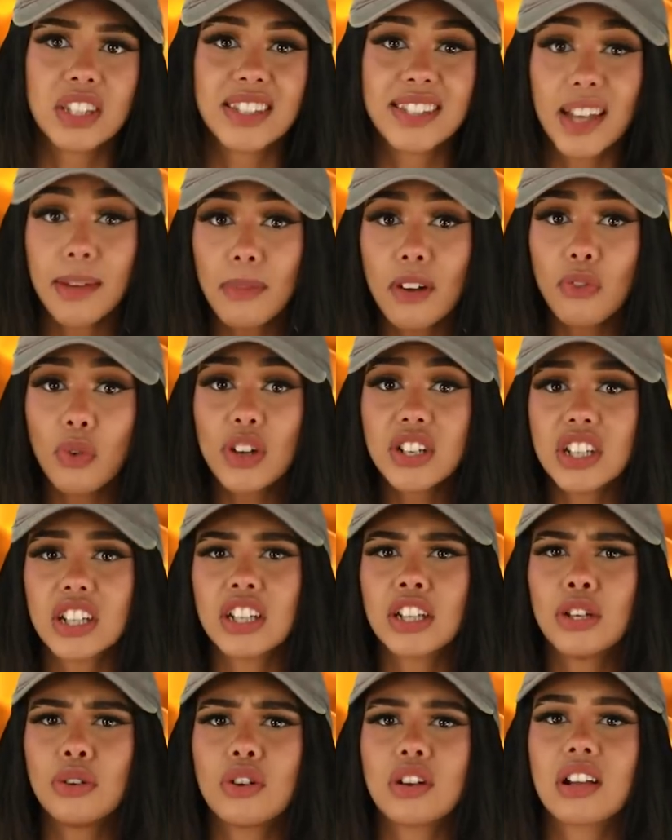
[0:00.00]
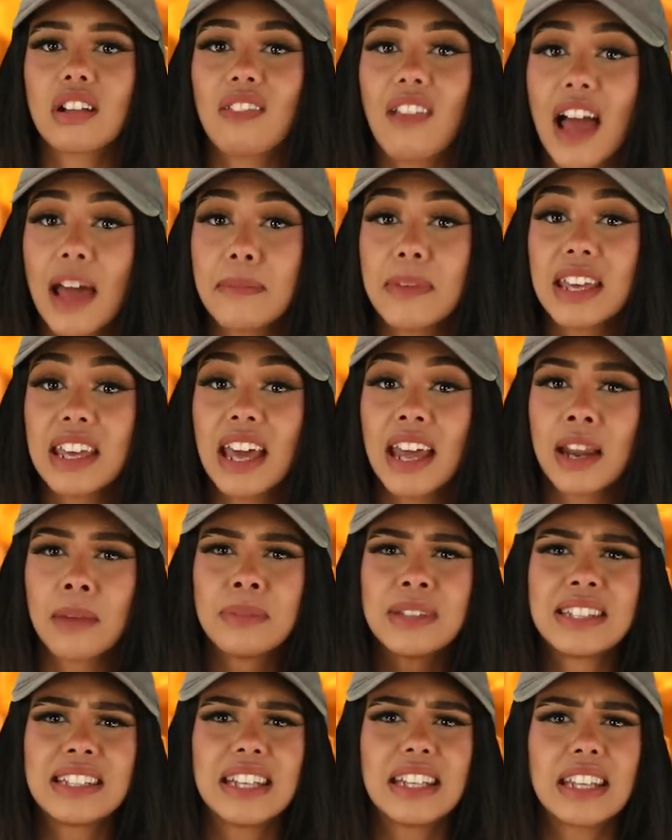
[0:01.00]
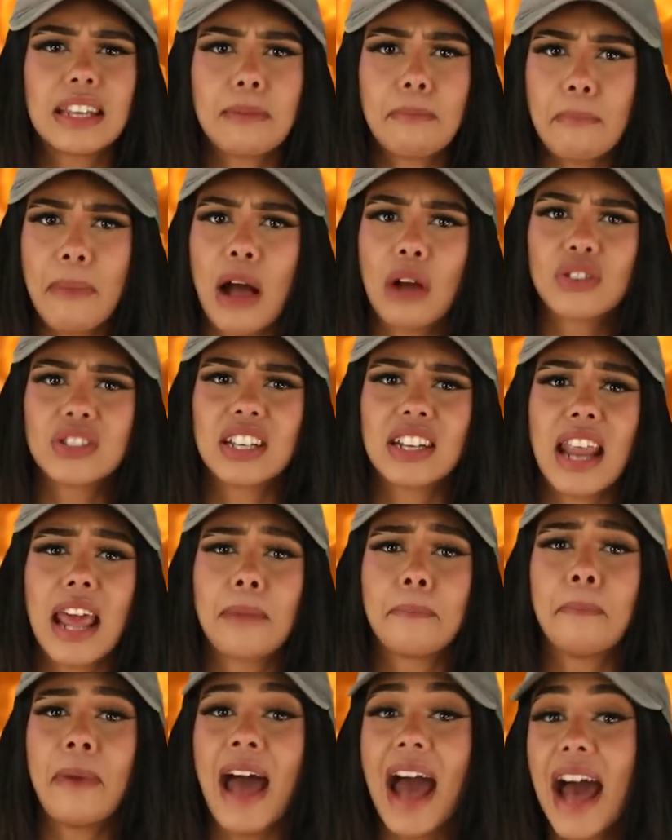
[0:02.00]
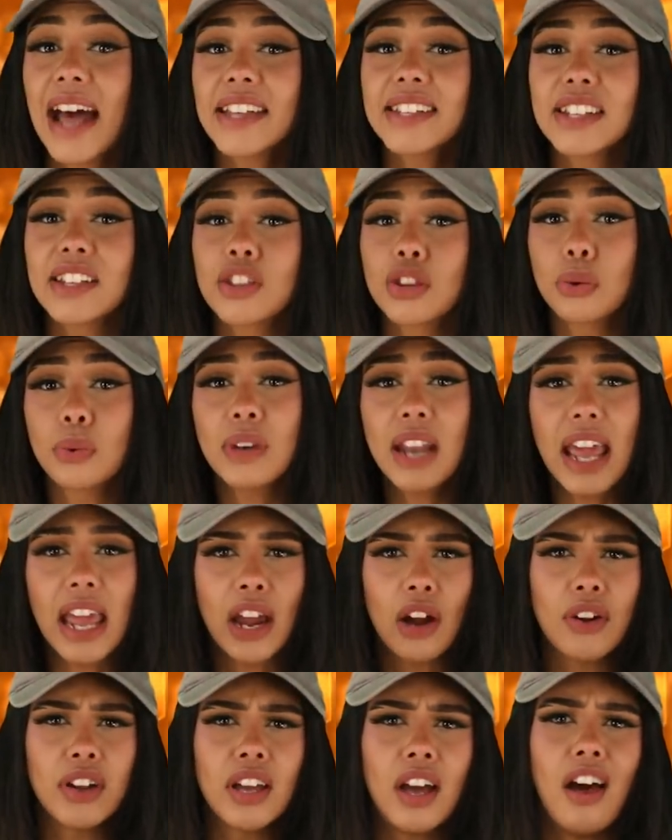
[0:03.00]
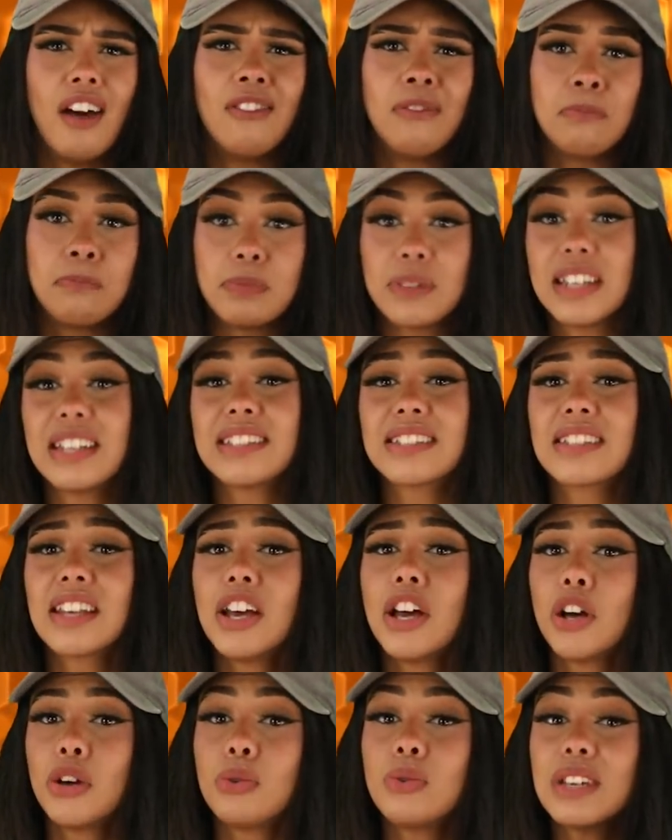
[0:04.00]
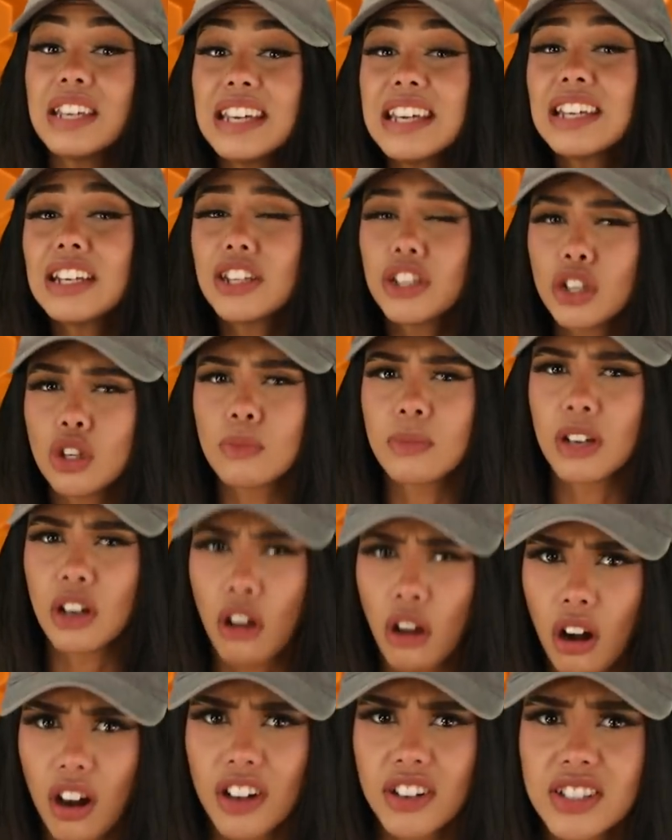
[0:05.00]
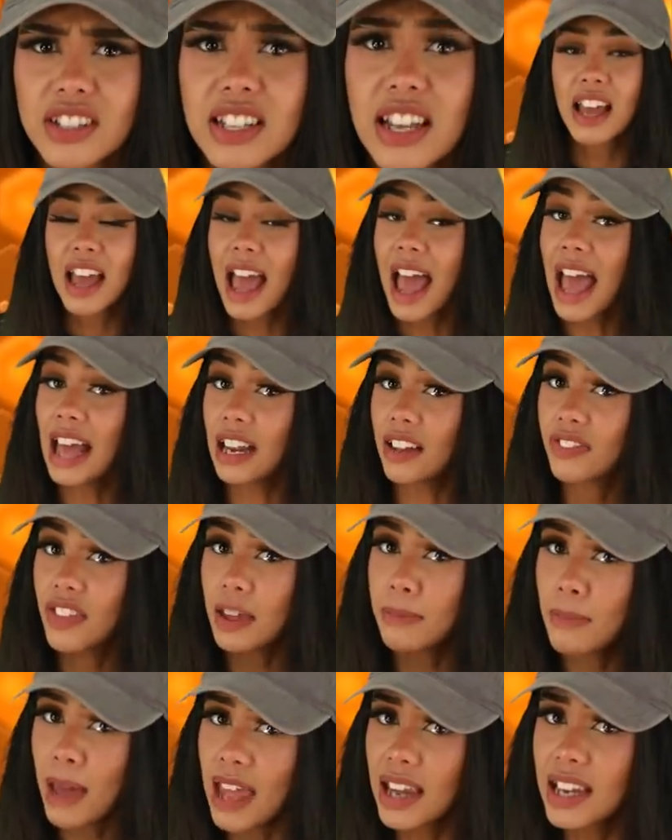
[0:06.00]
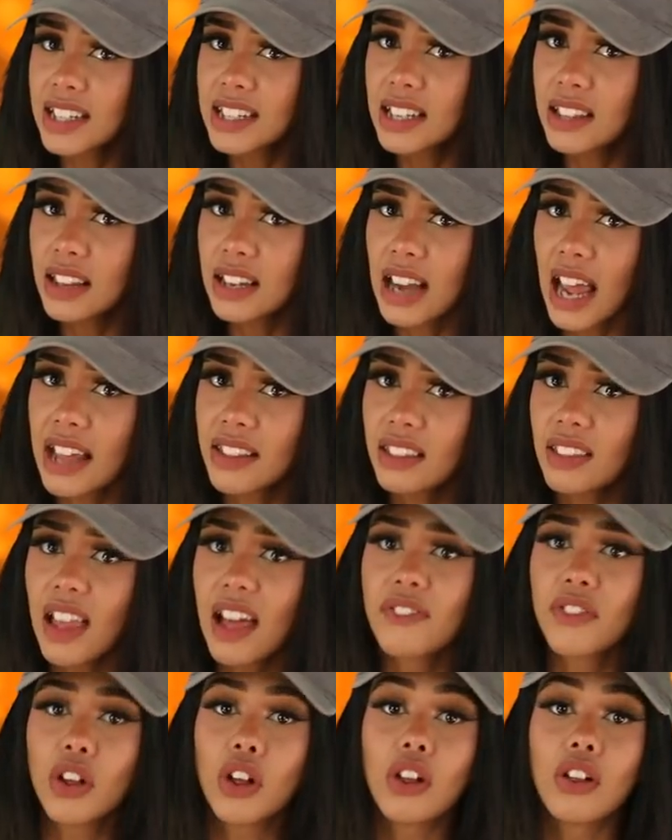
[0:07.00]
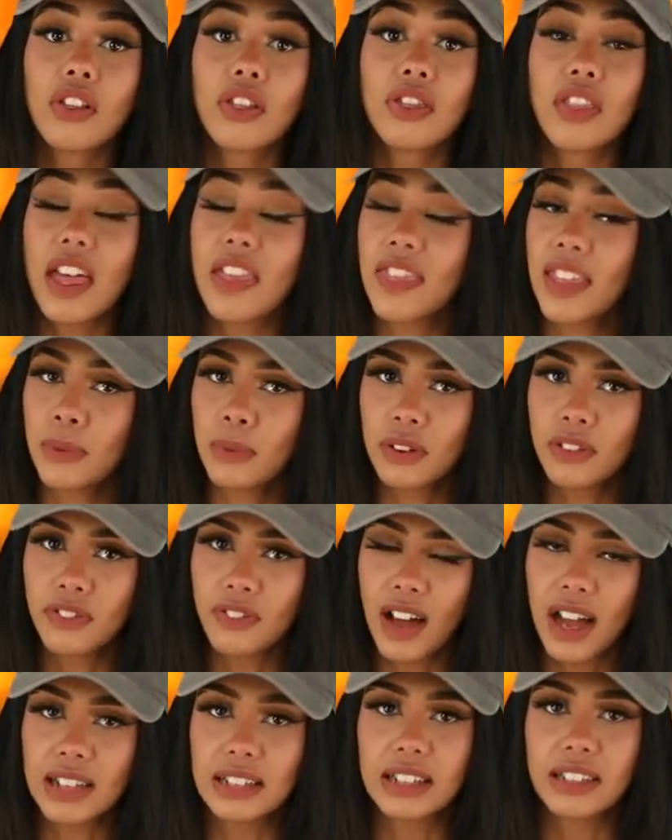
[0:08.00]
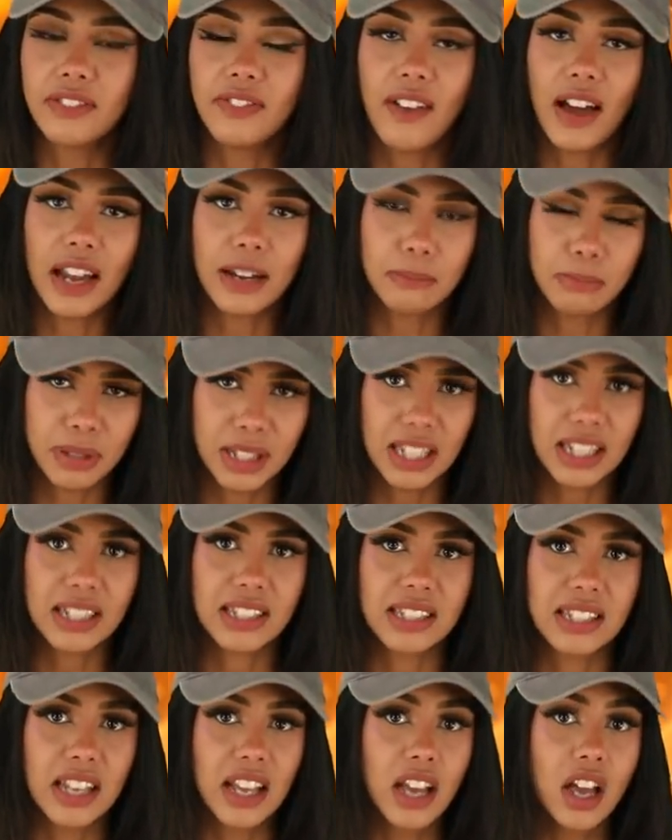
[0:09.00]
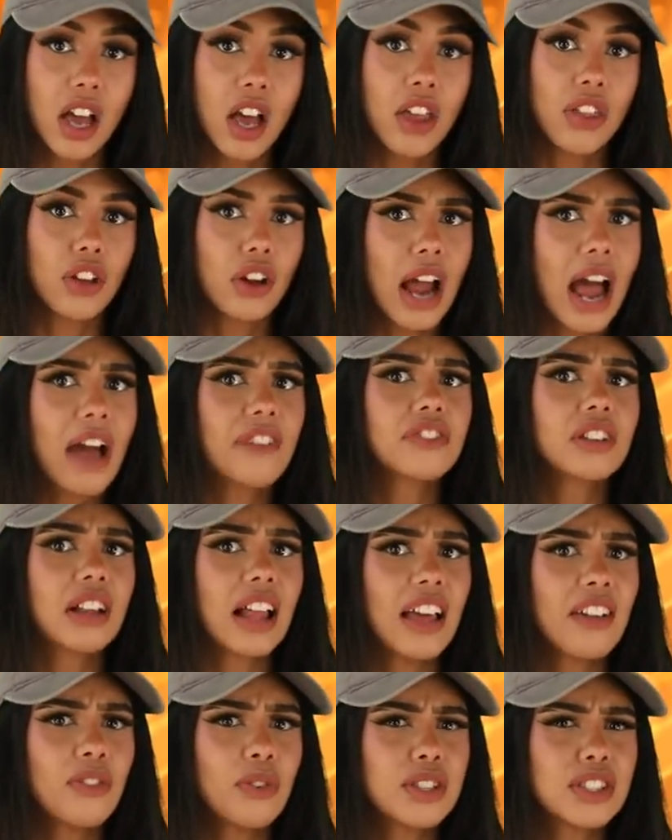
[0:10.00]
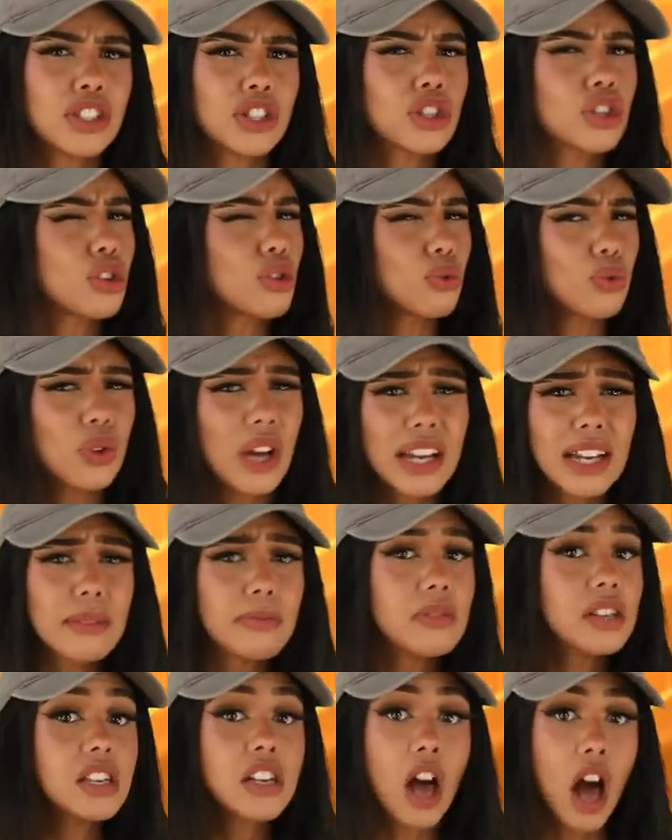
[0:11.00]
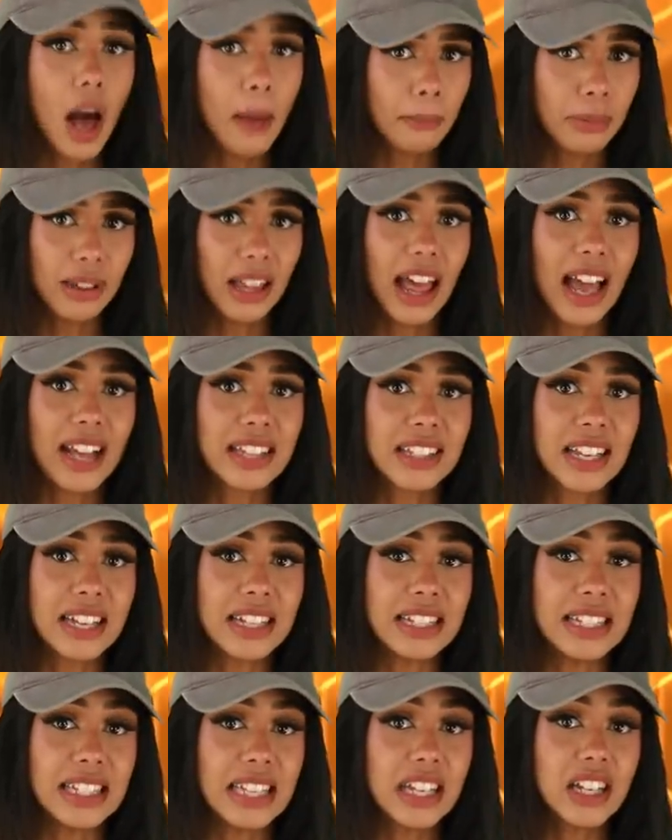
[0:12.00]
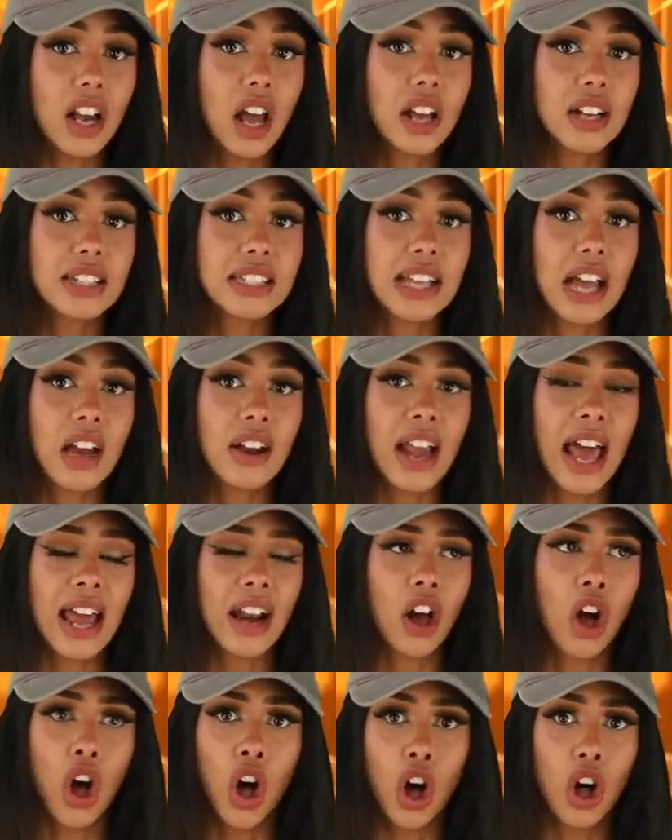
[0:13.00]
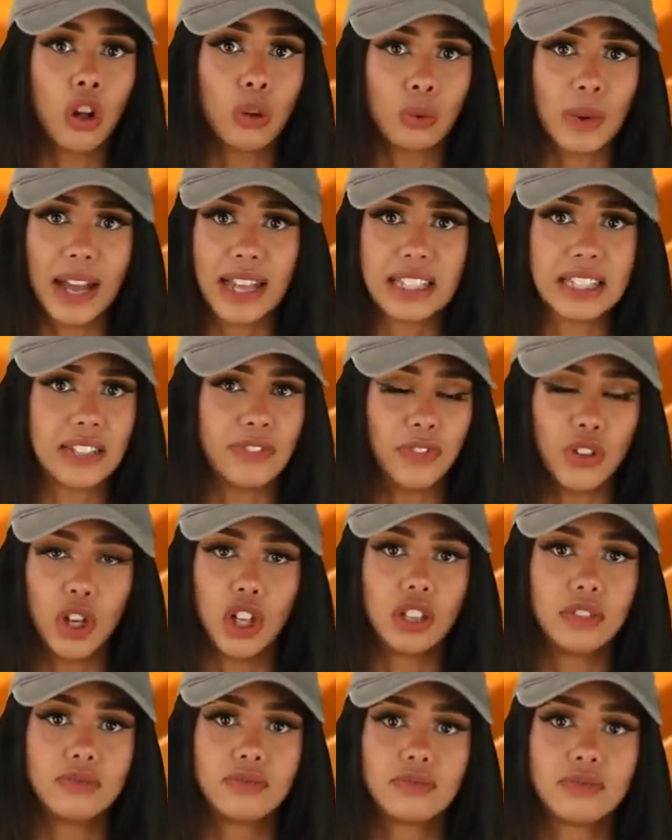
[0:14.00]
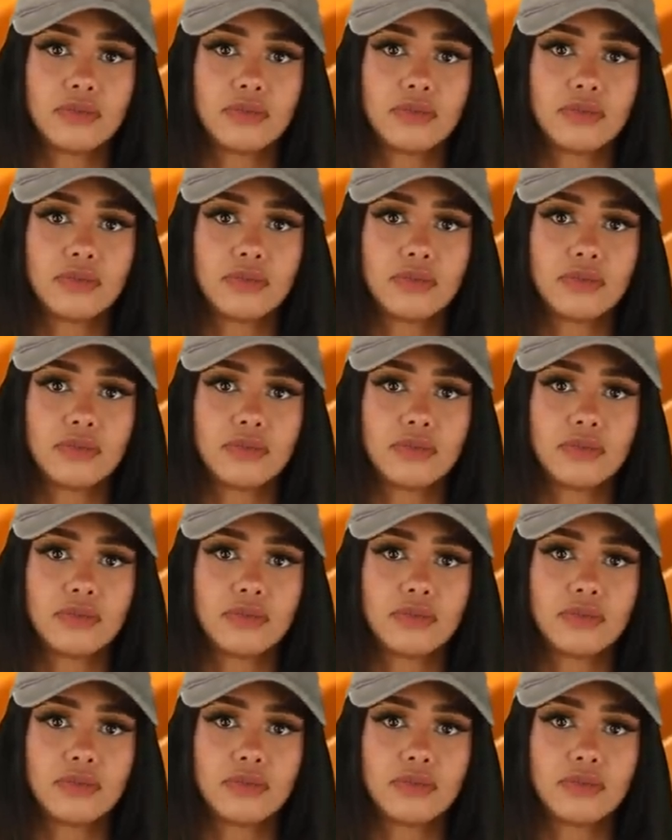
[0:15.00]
some of which included climbing an obsidian mountain and passing through an area of beasts who eat human hearts. And if they made it to the ninth level, then they would finally find peace. Their afterlife was incredibly complex and did not sound at all restful.